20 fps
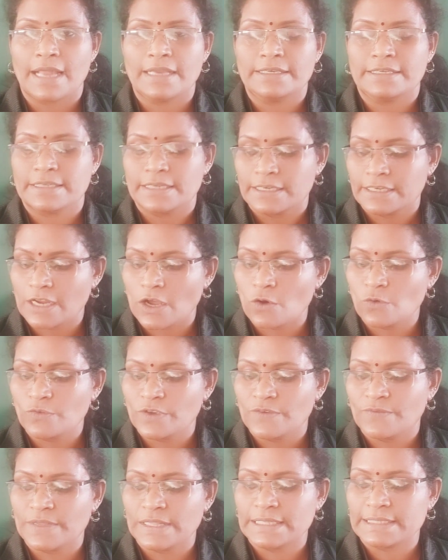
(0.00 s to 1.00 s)
And now
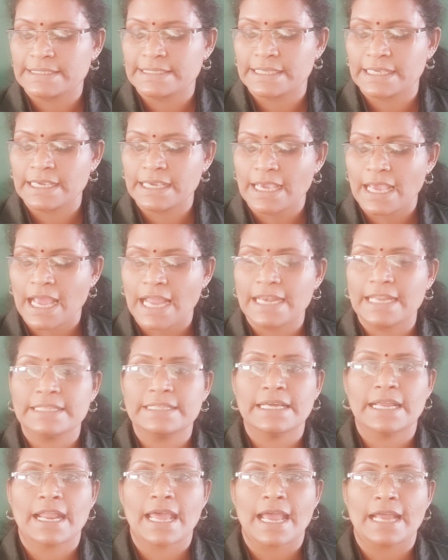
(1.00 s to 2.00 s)
we will see
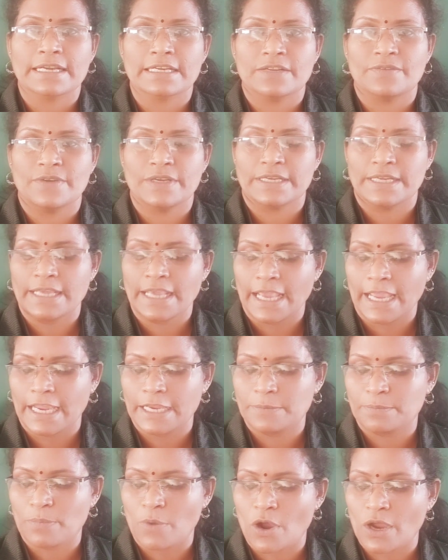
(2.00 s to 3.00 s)
another activity,
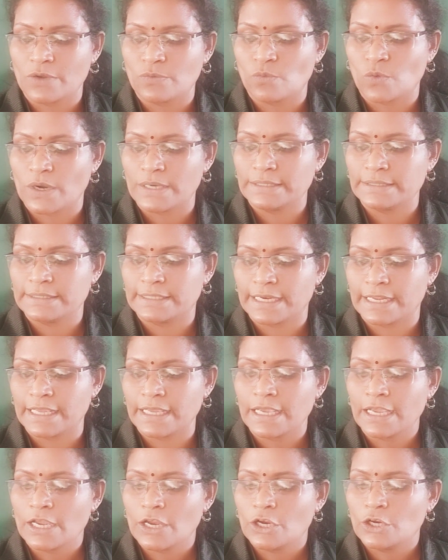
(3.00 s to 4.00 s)

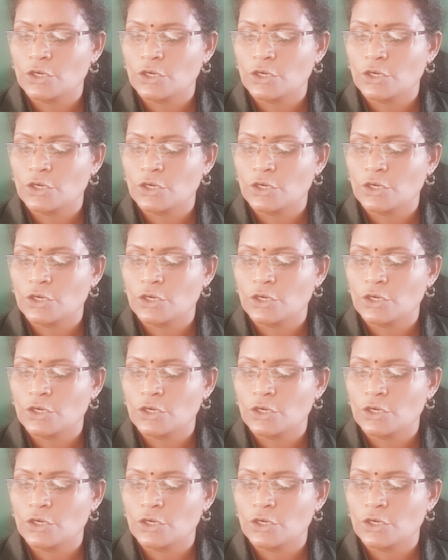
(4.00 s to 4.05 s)
8.13.